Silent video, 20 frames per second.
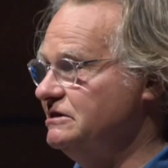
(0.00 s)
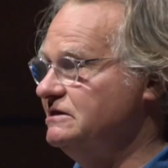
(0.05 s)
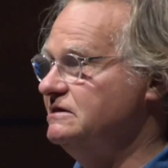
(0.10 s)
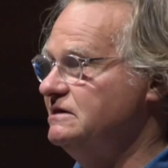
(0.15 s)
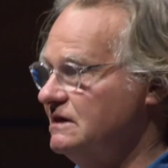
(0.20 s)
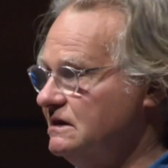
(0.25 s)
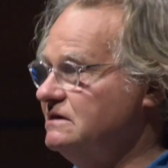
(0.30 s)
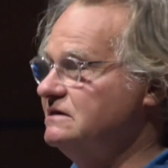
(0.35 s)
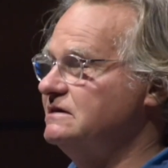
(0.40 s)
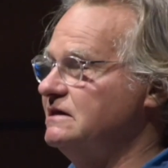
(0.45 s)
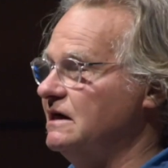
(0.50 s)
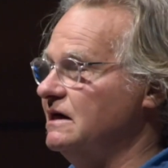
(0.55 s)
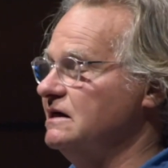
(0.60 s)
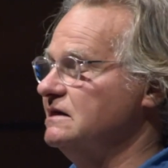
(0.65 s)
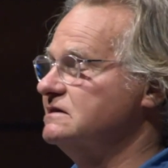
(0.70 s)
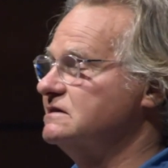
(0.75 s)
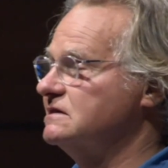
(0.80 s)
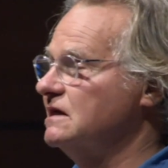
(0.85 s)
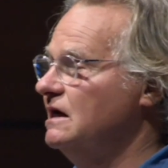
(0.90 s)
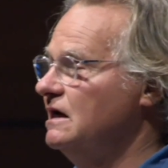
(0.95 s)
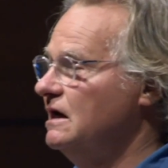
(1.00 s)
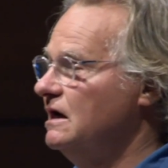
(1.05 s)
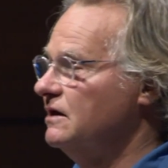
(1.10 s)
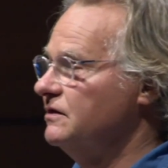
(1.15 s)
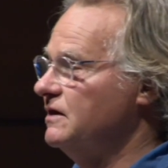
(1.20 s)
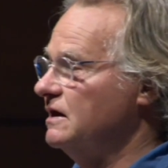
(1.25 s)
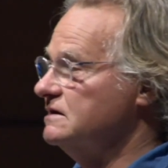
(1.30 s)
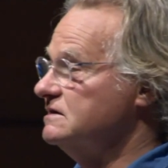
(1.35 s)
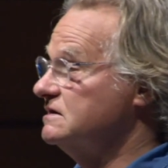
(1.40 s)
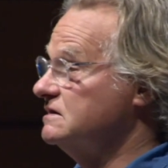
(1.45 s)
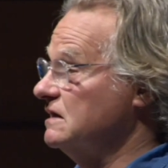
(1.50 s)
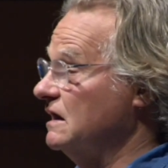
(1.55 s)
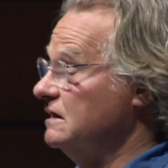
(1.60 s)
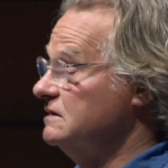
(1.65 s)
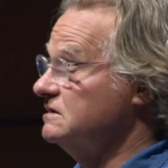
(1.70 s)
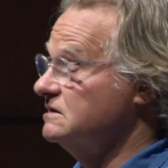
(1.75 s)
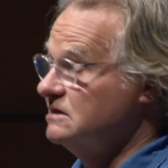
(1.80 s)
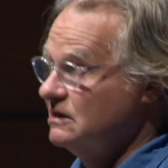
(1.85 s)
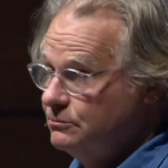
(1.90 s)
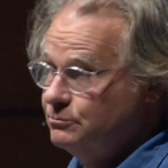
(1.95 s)
dictates that at
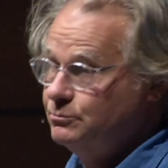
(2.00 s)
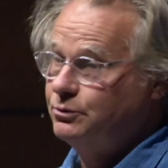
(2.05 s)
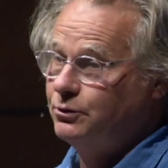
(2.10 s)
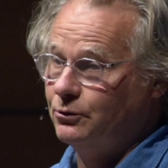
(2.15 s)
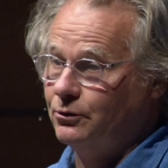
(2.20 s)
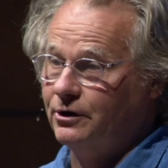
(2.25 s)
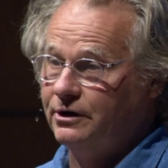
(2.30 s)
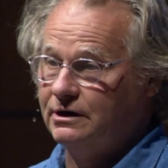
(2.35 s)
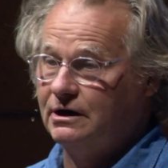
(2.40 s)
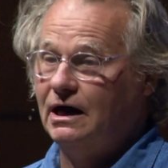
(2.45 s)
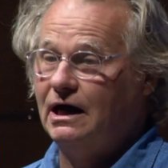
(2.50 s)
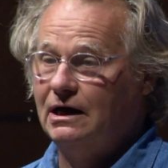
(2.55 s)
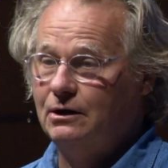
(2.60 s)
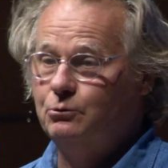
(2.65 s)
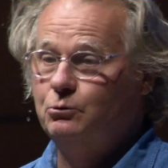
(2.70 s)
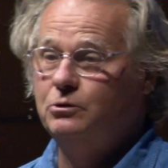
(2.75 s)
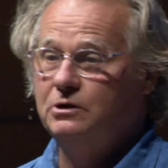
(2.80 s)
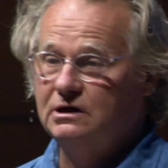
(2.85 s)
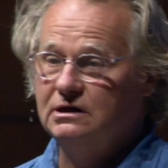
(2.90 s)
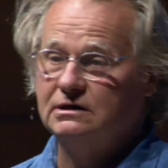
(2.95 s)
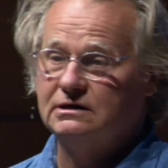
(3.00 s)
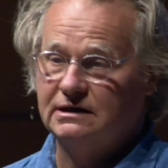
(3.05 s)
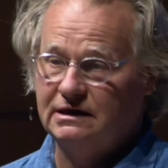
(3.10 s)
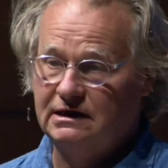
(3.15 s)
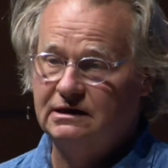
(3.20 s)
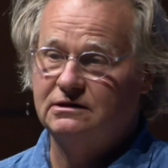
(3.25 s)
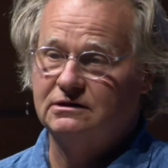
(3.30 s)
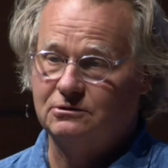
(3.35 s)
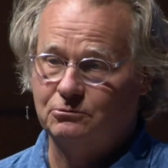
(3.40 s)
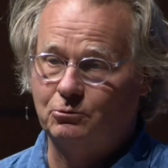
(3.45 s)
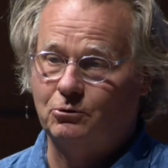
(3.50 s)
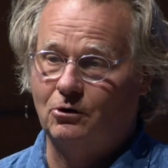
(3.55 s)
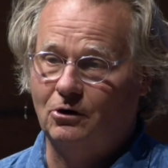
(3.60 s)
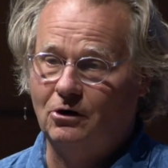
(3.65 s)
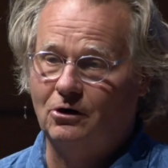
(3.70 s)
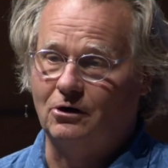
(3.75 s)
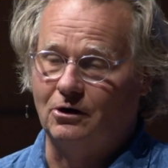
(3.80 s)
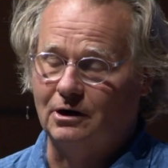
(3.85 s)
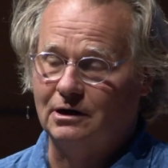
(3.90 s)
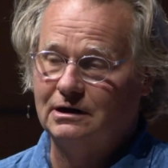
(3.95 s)
some point I will hit the
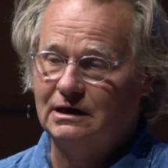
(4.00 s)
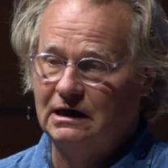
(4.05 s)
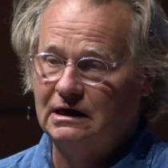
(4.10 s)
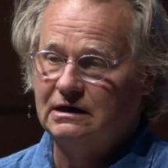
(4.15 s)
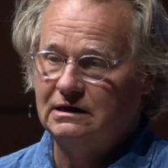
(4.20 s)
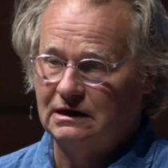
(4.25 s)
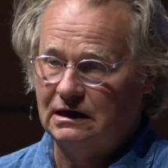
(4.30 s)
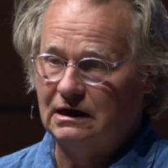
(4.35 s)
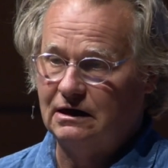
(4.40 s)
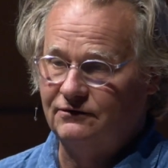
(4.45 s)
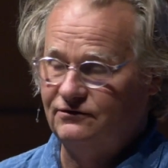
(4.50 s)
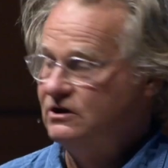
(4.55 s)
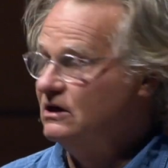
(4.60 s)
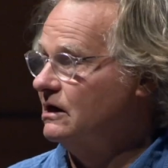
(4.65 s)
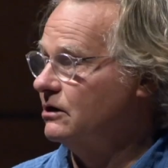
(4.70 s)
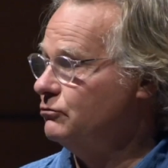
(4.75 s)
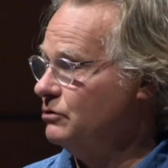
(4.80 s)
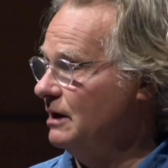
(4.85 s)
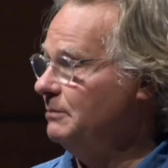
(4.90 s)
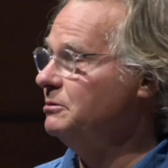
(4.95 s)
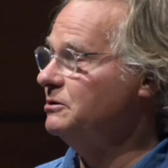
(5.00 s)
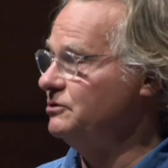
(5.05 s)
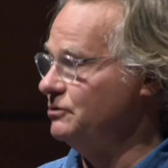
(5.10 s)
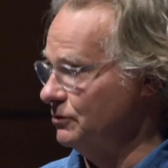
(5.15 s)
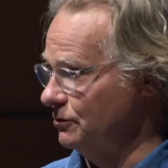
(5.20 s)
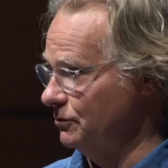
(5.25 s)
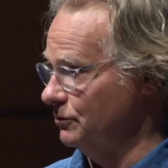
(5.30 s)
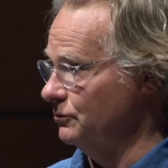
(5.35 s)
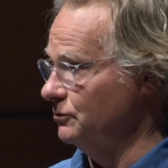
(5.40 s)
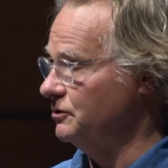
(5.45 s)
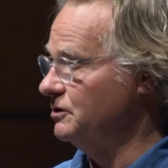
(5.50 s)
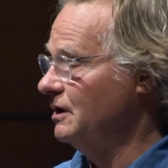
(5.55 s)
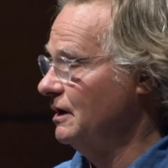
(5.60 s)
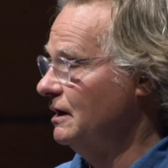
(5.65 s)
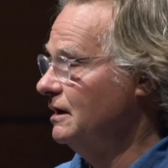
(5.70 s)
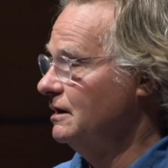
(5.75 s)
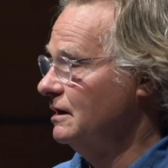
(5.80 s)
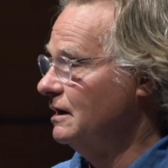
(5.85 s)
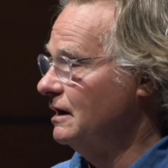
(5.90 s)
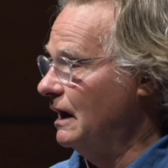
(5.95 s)
wall of decrepitude.
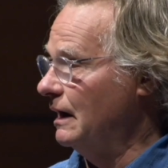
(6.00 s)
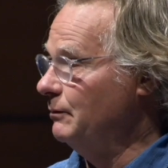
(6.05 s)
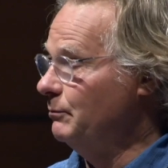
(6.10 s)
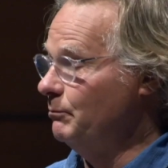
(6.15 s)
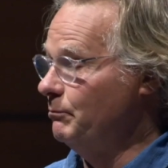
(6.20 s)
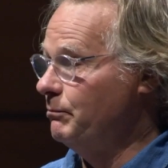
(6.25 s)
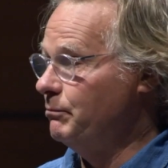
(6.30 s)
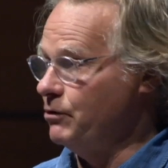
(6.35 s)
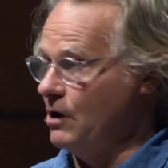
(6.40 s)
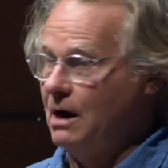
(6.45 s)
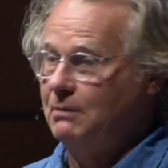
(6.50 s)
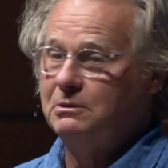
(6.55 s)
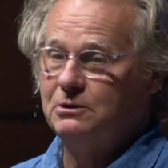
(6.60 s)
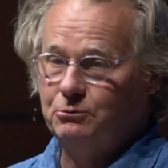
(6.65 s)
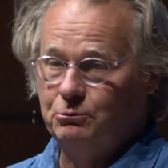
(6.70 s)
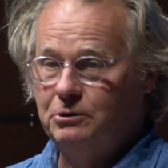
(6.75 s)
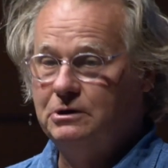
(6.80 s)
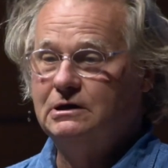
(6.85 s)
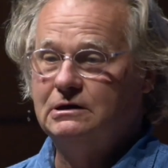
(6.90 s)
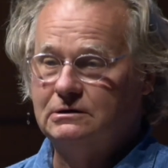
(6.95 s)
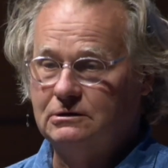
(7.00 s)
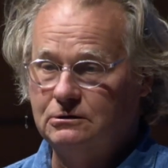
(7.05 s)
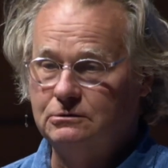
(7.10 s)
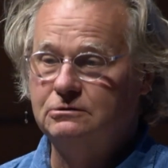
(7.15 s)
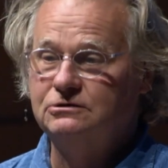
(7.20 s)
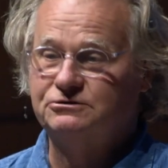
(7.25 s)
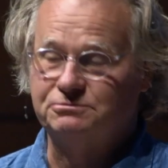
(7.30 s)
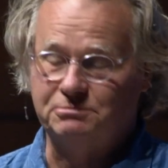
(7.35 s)
I probably will lose